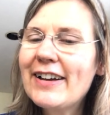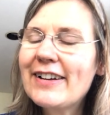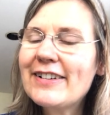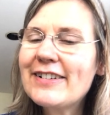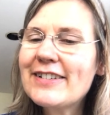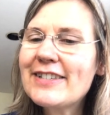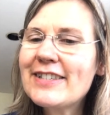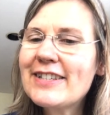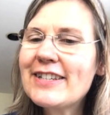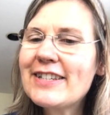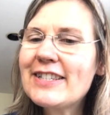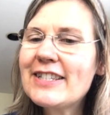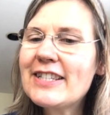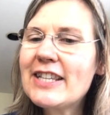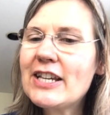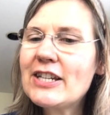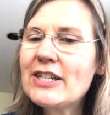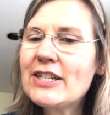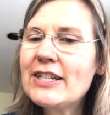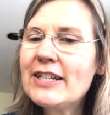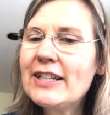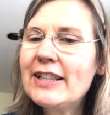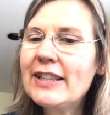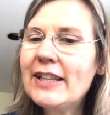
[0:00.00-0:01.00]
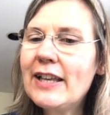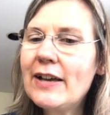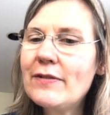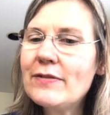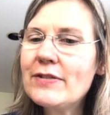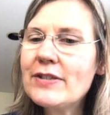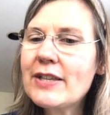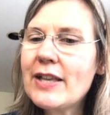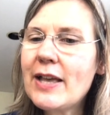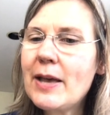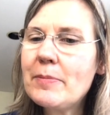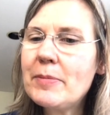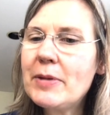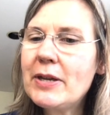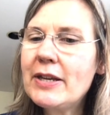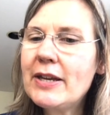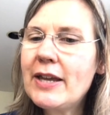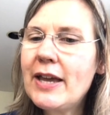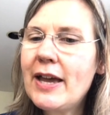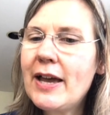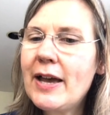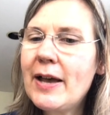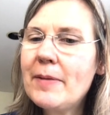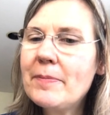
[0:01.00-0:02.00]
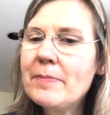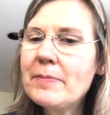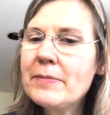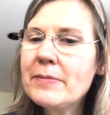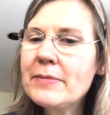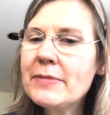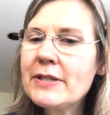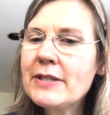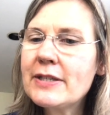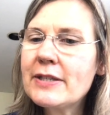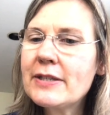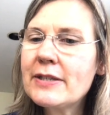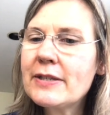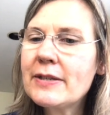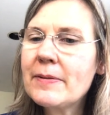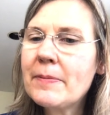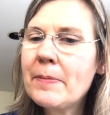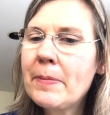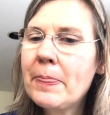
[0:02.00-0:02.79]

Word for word: Kristen says she loves M&Ms.